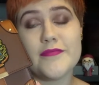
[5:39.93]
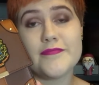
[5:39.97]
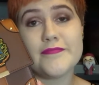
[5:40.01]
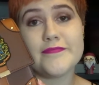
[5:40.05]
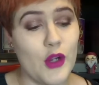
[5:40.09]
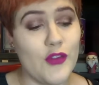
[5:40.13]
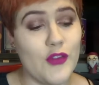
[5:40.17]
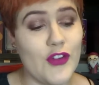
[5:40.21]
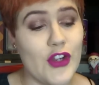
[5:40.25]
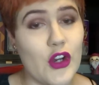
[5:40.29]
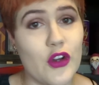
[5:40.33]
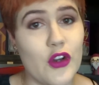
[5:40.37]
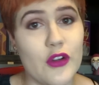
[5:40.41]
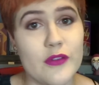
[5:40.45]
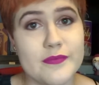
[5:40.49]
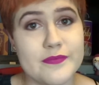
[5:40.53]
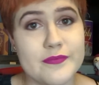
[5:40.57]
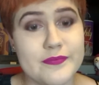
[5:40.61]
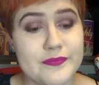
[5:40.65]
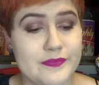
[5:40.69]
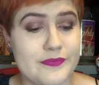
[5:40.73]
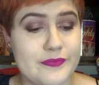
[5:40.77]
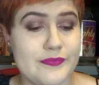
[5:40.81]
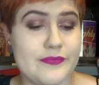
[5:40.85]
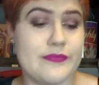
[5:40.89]
Moving on.
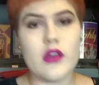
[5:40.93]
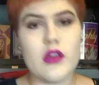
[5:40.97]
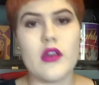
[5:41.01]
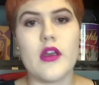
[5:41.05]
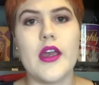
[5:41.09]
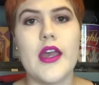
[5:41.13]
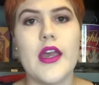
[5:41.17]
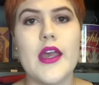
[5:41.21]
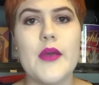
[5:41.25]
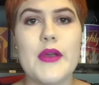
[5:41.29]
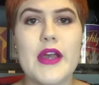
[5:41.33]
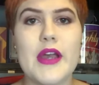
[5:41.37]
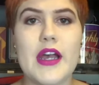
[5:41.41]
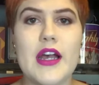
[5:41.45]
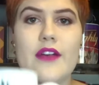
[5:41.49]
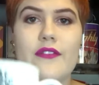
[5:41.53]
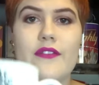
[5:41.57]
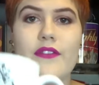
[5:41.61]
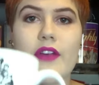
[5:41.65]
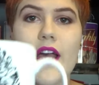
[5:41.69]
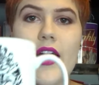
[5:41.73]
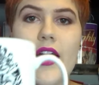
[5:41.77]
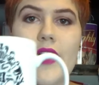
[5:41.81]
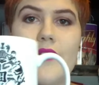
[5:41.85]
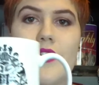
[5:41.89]
Here we have
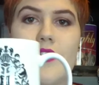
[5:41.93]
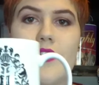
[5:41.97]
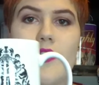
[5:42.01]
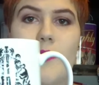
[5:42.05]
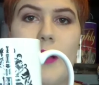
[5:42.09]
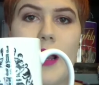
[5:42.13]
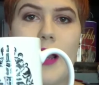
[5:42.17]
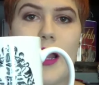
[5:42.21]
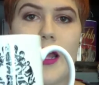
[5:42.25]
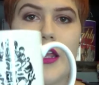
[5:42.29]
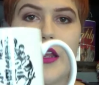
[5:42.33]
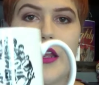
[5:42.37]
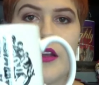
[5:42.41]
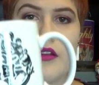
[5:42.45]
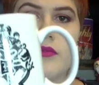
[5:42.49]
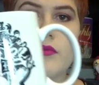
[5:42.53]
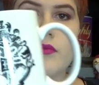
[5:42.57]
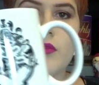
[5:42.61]
a very plain